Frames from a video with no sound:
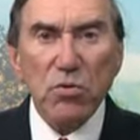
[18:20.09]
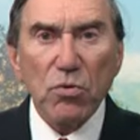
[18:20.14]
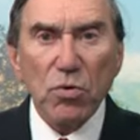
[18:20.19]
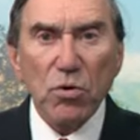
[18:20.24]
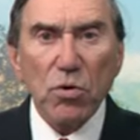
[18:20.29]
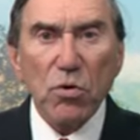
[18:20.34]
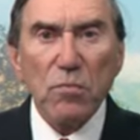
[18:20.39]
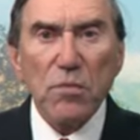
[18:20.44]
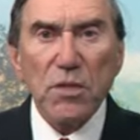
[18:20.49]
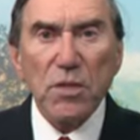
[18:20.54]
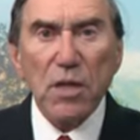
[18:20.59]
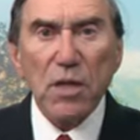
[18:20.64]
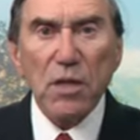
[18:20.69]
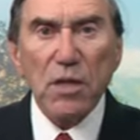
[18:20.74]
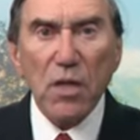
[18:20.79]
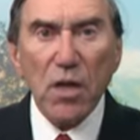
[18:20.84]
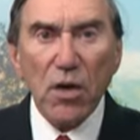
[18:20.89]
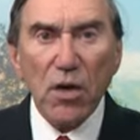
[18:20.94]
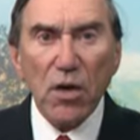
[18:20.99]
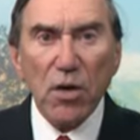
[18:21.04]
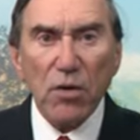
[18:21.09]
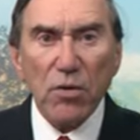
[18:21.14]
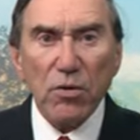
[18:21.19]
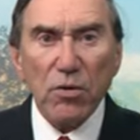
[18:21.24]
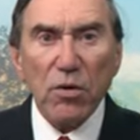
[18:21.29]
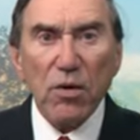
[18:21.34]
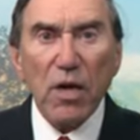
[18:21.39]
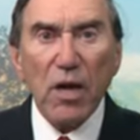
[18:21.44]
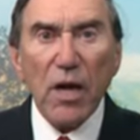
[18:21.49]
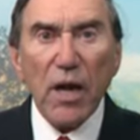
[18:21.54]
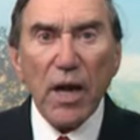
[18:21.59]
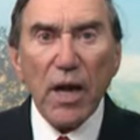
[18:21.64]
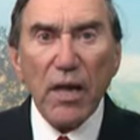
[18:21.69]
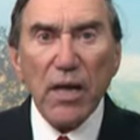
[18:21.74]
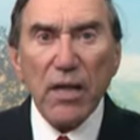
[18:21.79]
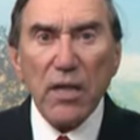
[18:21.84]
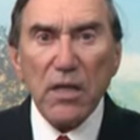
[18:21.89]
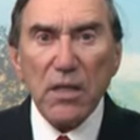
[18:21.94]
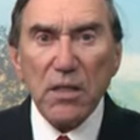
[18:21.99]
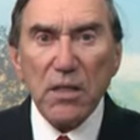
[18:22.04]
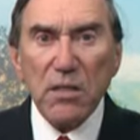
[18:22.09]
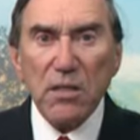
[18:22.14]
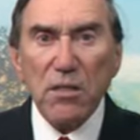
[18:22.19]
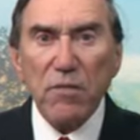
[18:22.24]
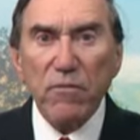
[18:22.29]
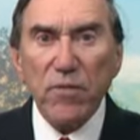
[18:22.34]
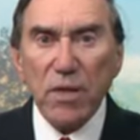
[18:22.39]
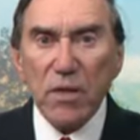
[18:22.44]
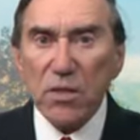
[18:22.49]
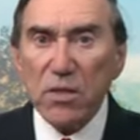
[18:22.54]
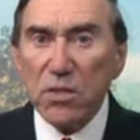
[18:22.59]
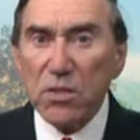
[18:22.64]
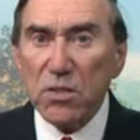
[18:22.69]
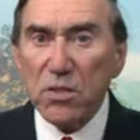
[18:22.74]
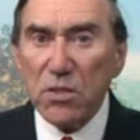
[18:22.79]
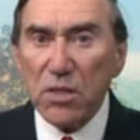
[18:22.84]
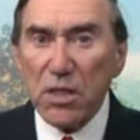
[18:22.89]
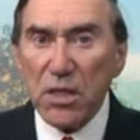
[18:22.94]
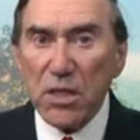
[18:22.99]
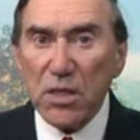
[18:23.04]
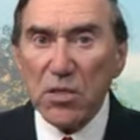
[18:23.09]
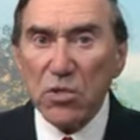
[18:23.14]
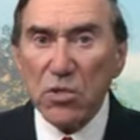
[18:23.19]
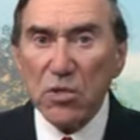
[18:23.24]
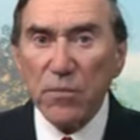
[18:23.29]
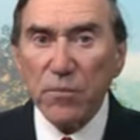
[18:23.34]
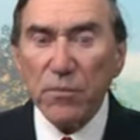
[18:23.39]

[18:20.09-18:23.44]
Erb's character and his fitness to teach.